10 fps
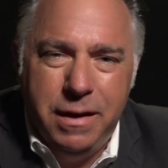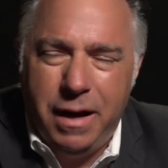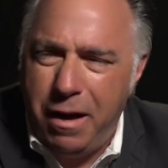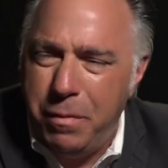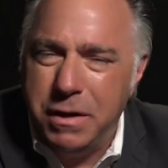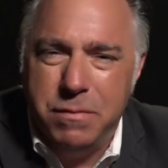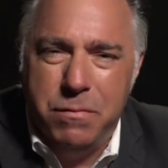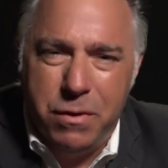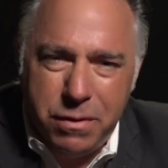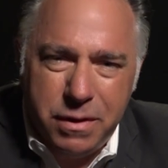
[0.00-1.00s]
How much
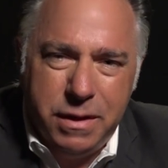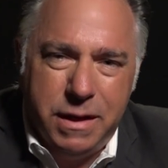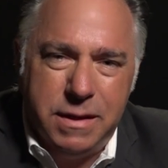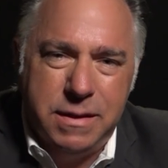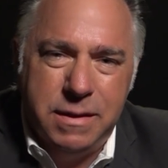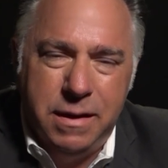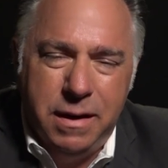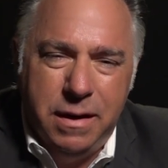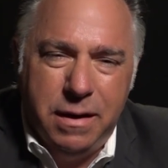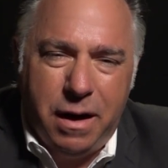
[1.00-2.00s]
more of this
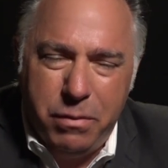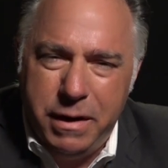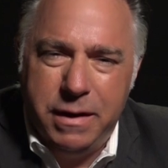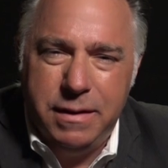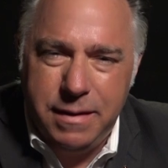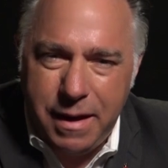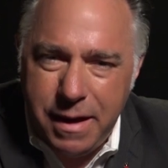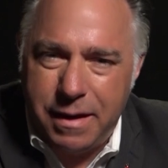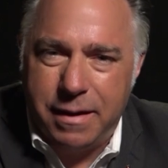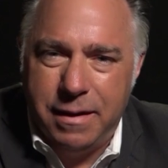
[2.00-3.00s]
are we going to
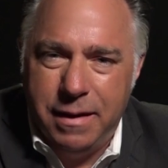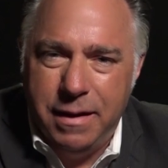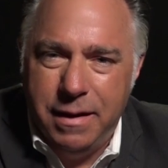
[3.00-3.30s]
take?